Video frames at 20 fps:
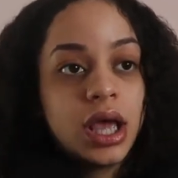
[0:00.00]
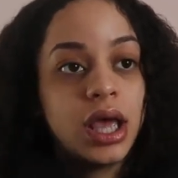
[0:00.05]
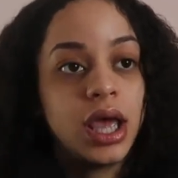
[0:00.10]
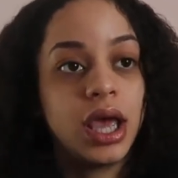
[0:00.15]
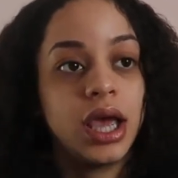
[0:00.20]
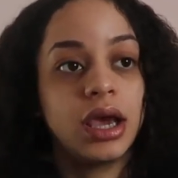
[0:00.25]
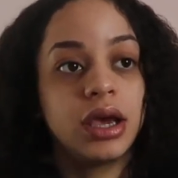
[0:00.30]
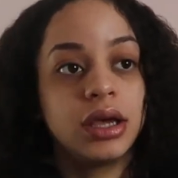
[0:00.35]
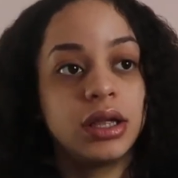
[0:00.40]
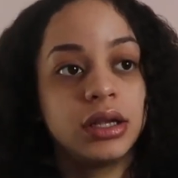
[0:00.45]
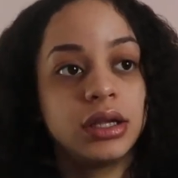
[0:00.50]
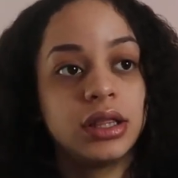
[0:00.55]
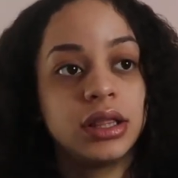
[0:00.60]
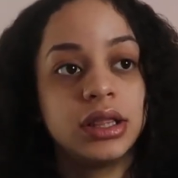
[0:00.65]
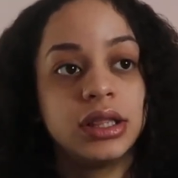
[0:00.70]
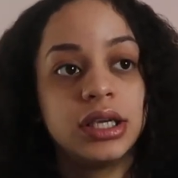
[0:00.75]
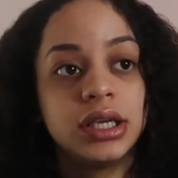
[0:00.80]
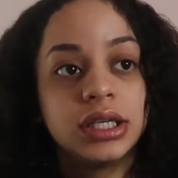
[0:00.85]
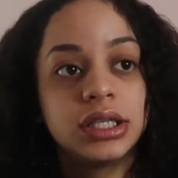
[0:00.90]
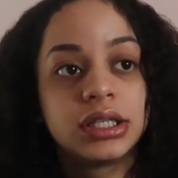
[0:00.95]

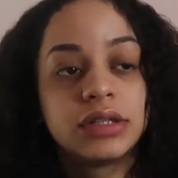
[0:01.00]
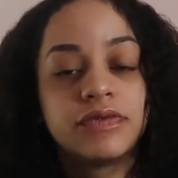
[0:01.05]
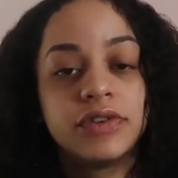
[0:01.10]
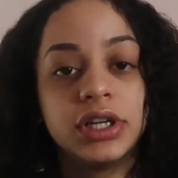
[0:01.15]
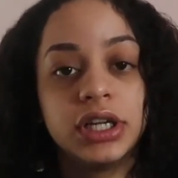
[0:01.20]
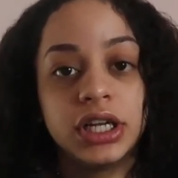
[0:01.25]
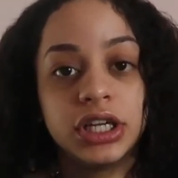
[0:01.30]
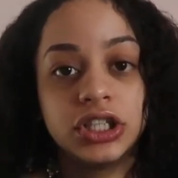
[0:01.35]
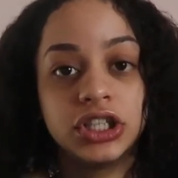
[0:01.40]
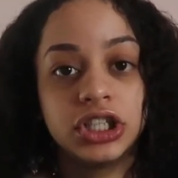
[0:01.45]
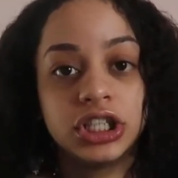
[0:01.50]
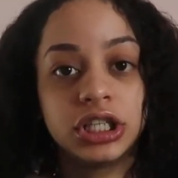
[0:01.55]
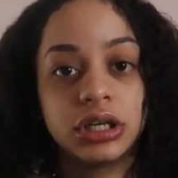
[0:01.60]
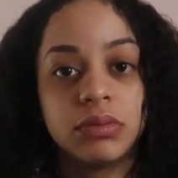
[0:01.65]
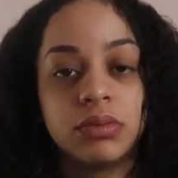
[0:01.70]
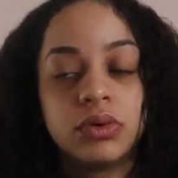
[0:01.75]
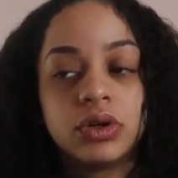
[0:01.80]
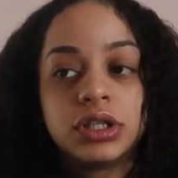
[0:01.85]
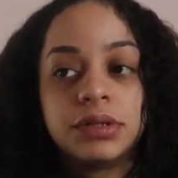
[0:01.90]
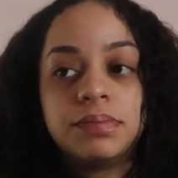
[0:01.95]
And this
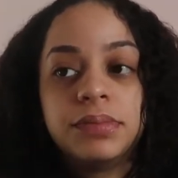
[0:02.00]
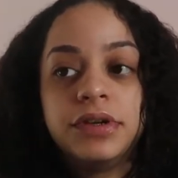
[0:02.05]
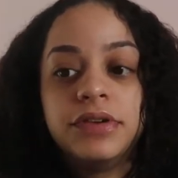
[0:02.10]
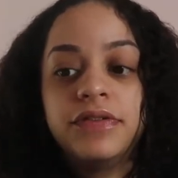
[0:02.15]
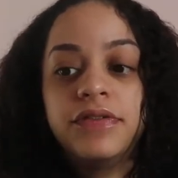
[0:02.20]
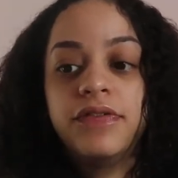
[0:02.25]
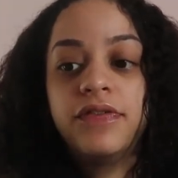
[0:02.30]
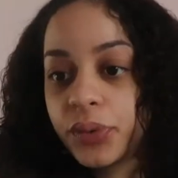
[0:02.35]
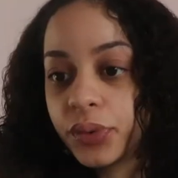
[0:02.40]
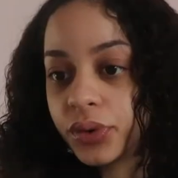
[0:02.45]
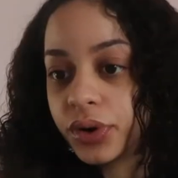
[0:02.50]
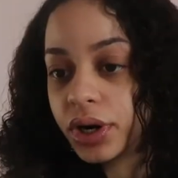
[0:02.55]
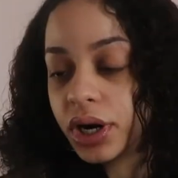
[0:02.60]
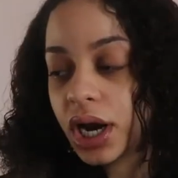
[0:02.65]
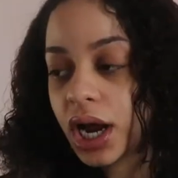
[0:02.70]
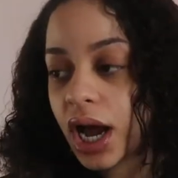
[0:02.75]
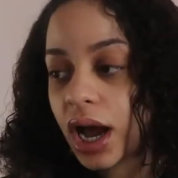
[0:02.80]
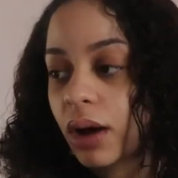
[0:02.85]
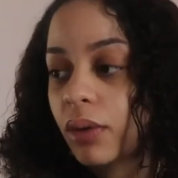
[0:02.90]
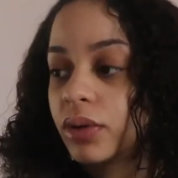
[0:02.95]
relationship was
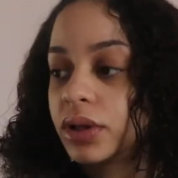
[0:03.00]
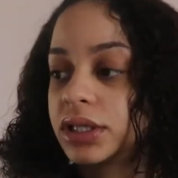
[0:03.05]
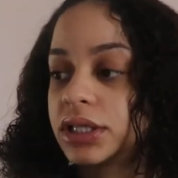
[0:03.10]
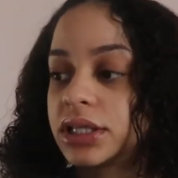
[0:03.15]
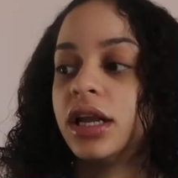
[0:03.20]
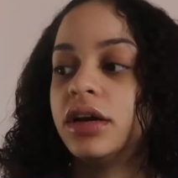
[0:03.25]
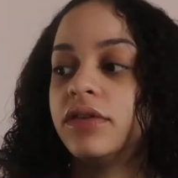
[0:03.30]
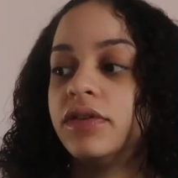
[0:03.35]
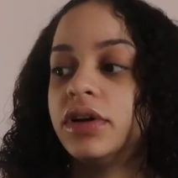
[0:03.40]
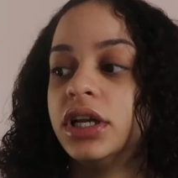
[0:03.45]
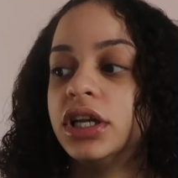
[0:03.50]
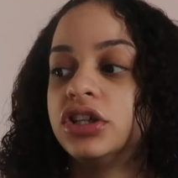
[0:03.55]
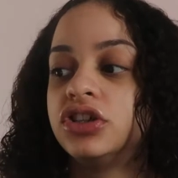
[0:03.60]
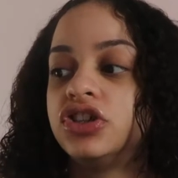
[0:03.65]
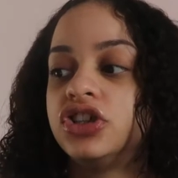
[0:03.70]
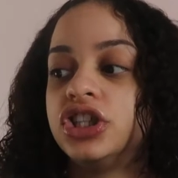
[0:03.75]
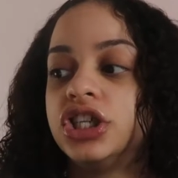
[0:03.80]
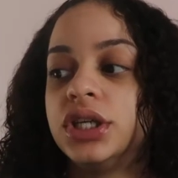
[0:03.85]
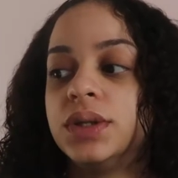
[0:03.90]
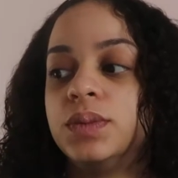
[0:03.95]
before I was in a
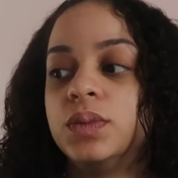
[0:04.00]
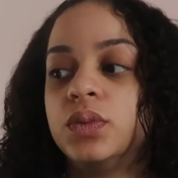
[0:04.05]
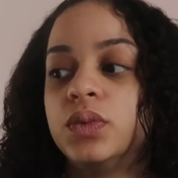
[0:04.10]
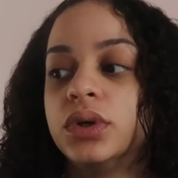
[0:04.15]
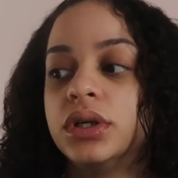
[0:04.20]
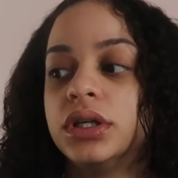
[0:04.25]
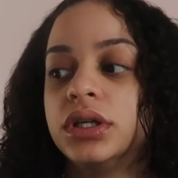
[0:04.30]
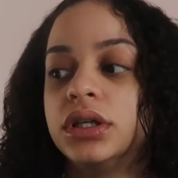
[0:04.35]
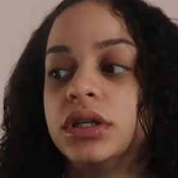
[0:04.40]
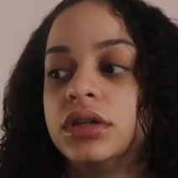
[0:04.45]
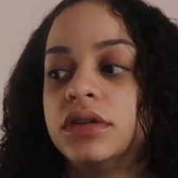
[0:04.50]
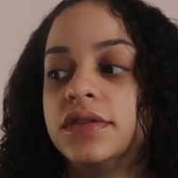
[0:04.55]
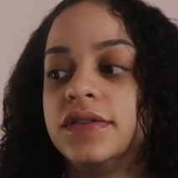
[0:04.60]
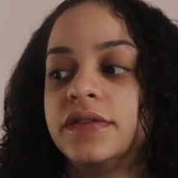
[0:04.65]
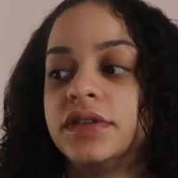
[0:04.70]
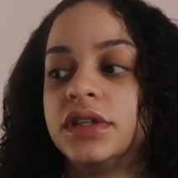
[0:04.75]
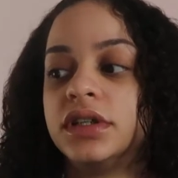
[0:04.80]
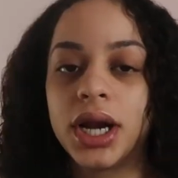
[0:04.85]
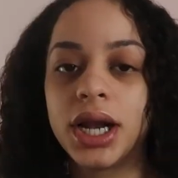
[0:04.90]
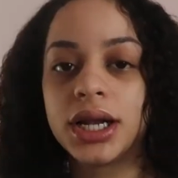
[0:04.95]
relationship with,
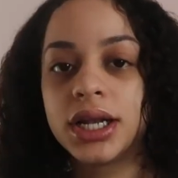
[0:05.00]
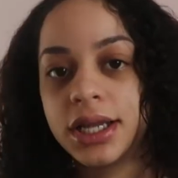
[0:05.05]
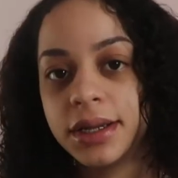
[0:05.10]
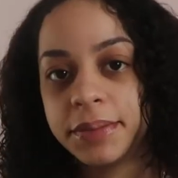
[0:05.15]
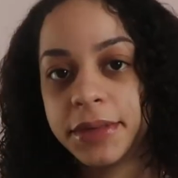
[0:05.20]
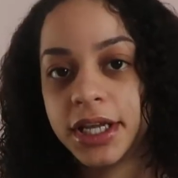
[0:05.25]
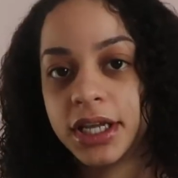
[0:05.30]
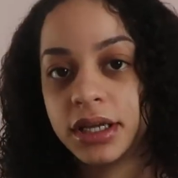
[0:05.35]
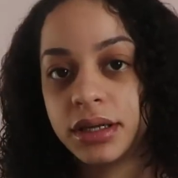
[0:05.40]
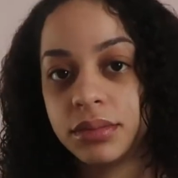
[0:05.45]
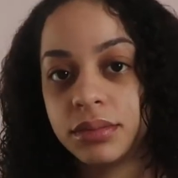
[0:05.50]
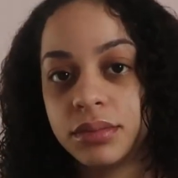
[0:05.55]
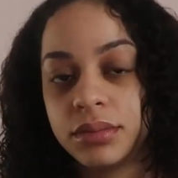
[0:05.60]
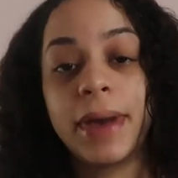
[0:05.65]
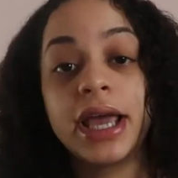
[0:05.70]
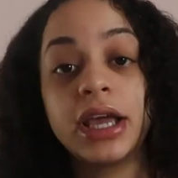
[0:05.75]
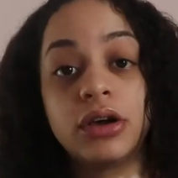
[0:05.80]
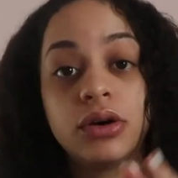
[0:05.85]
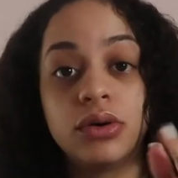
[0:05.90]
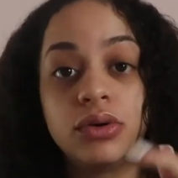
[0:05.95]
what I name him,
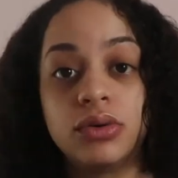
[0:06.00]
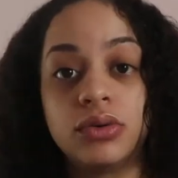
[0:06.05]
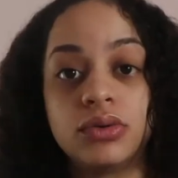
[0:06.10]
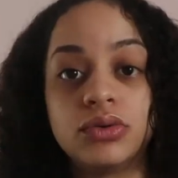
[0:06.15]
Michael.